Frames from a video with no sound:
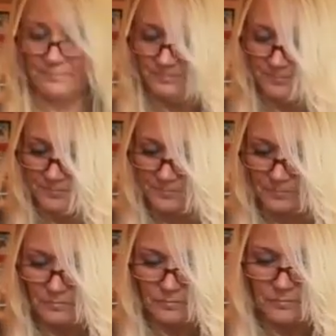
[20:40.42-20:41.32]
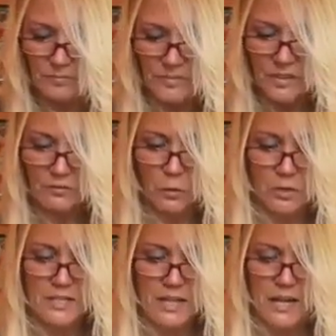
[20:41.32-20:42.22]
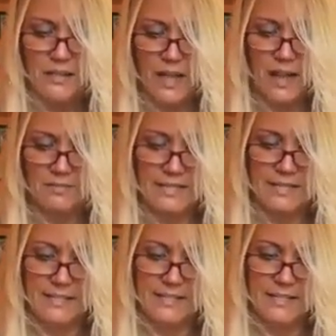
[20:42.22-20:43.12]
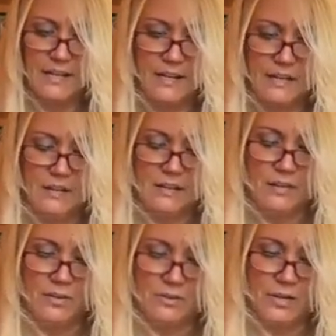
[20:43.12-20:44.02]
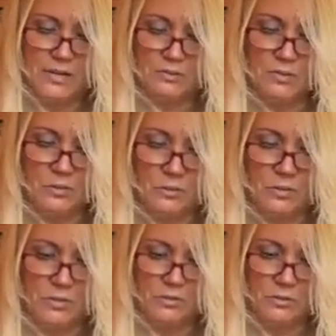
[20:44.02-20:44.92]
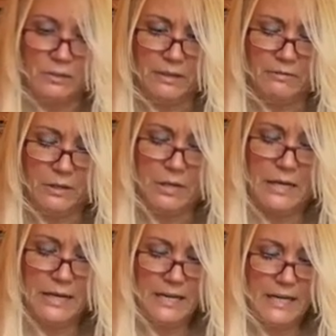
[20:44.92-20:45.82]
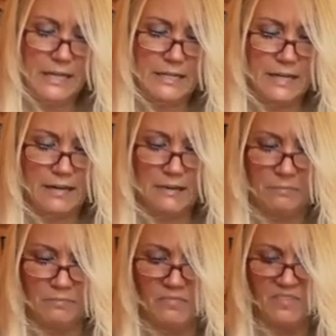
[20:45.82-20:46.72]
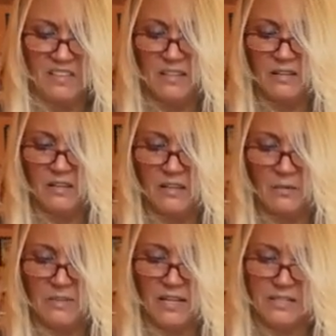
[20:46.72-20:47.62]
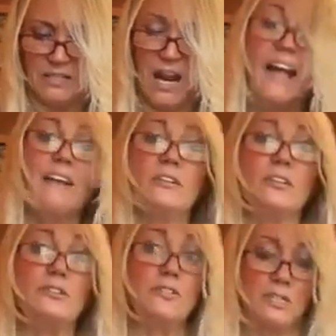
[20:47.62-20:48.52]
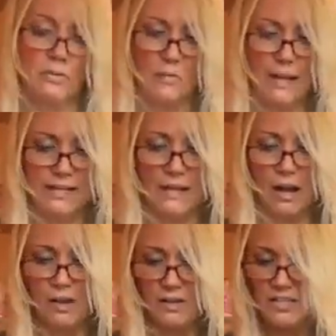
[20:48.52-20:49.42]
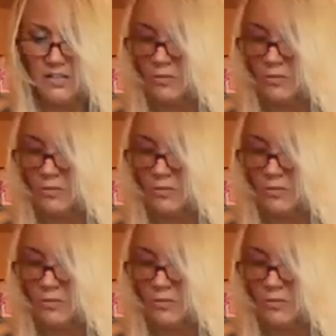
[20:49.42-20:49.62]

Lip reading: of course the house is 30 years old or whatever. And, there was a tile loose. So I got on a stool. I was going to have,